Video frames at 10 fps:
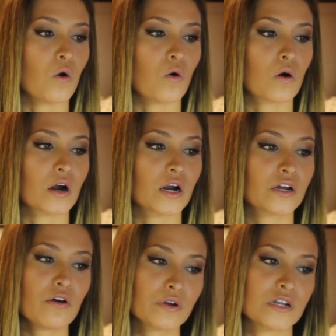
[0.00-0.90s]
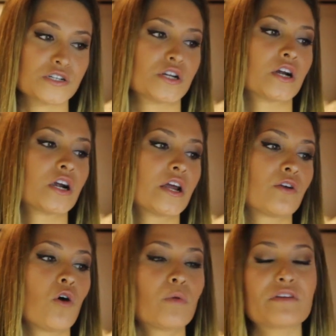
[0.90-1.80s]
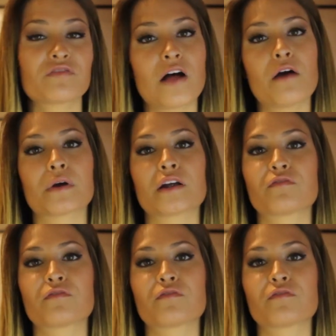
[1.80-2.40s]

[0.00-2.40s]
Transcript: or coconut sugar and whole wheat flour